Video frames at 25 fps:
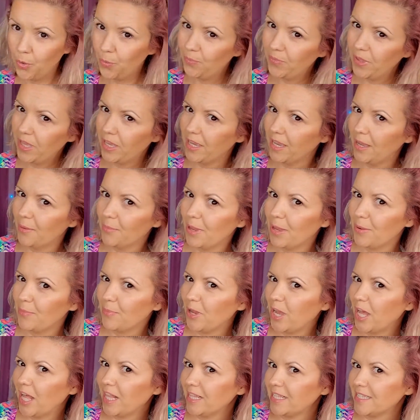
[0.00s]
I got my
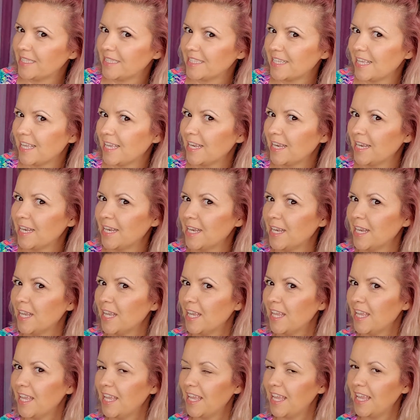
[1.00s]
palettes in
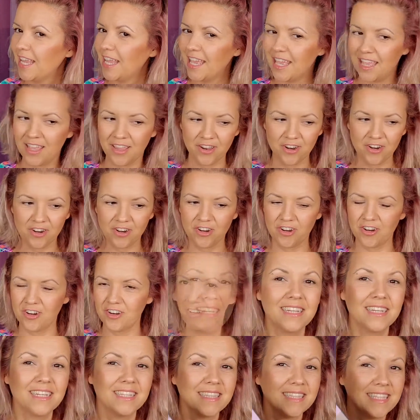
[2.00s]

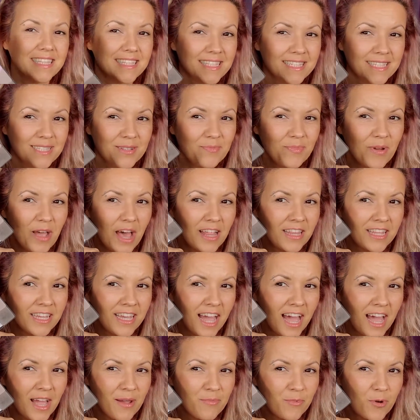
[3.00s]
here. This is the palette
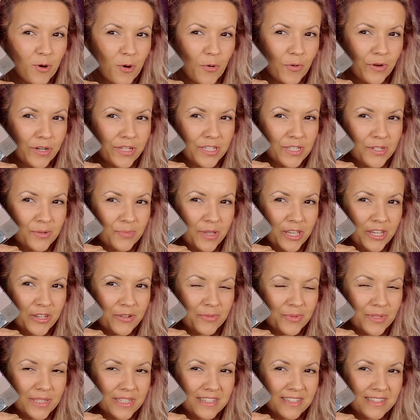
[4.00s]
I'm going to be
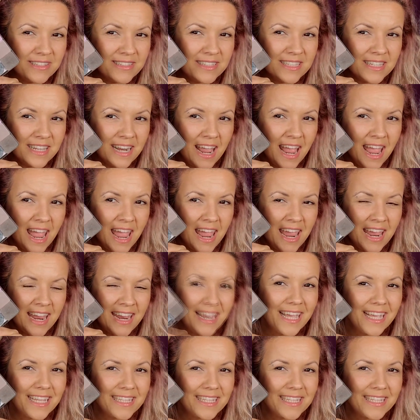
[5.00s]
using today.